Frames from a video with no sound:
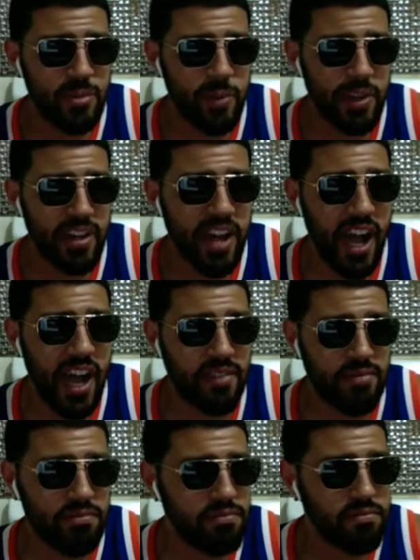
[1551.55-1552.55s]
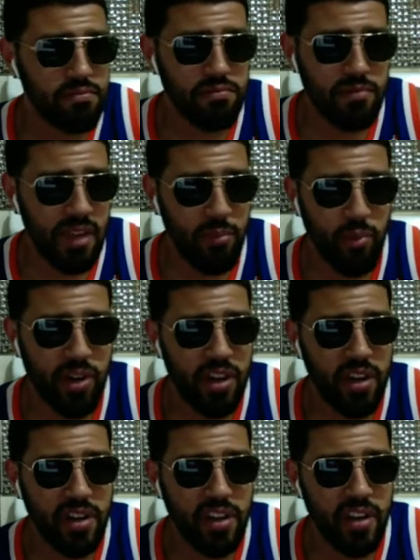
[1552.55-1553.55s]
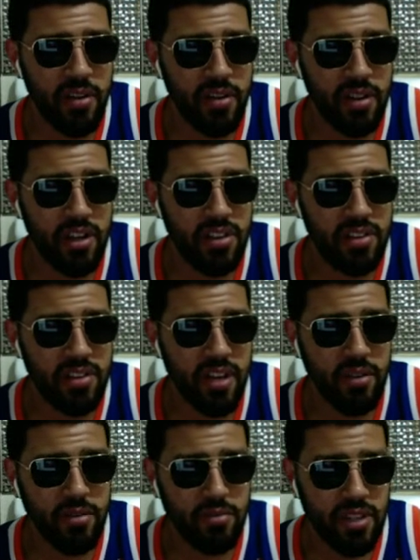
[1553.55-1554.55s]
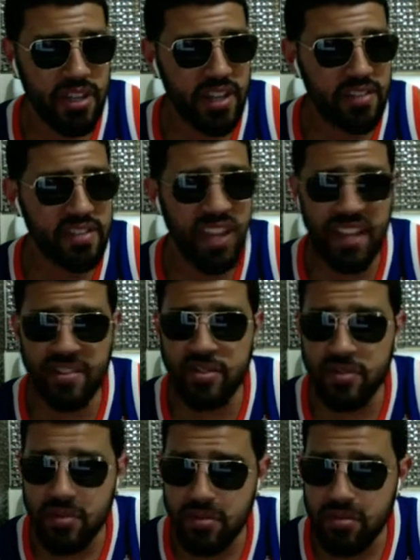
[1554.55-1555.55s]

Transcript: So when you got him with a good deal, a good deal, gets dental.